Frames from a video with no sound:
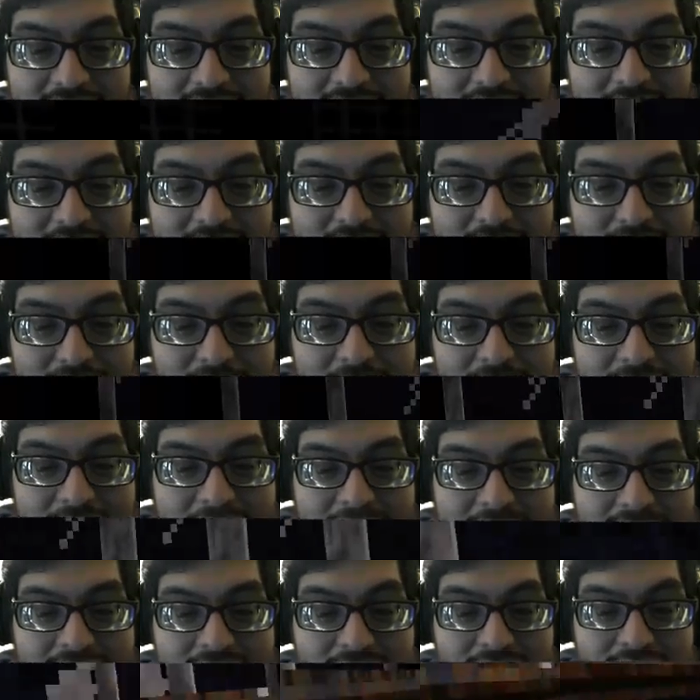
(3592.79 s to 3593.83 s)
Okay, so what did
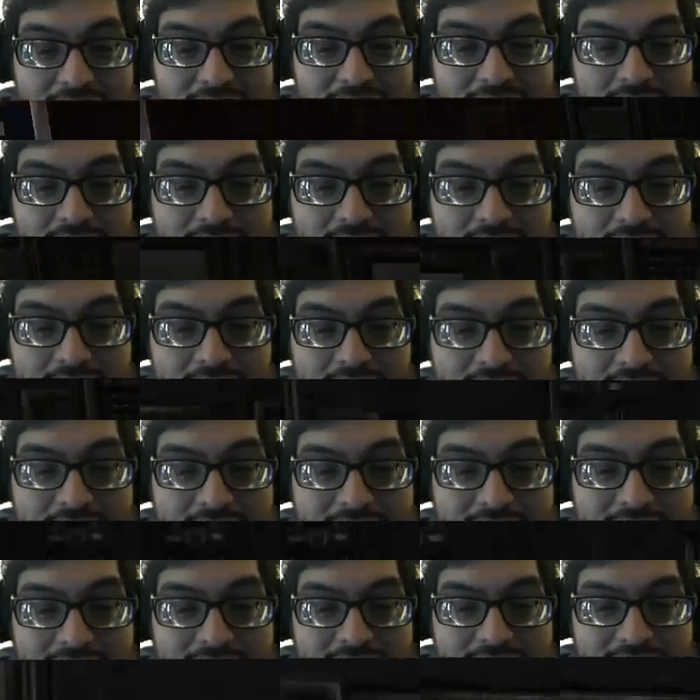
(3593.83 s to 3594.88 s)
that do, though?
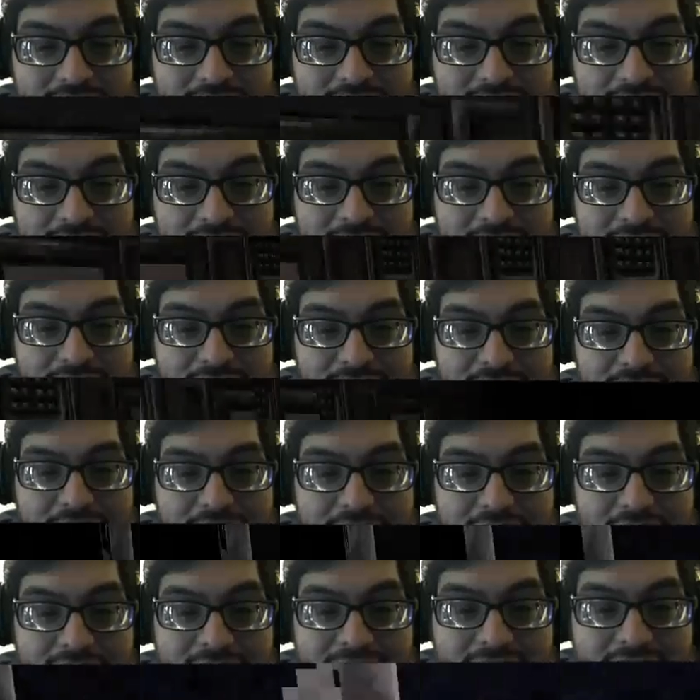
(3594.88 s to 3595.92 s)
What did that turn
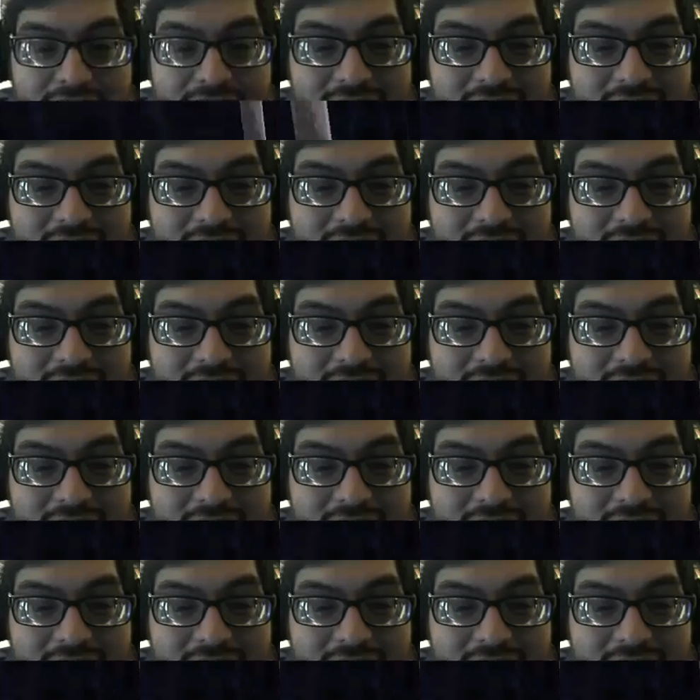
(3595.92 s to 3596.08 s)
on?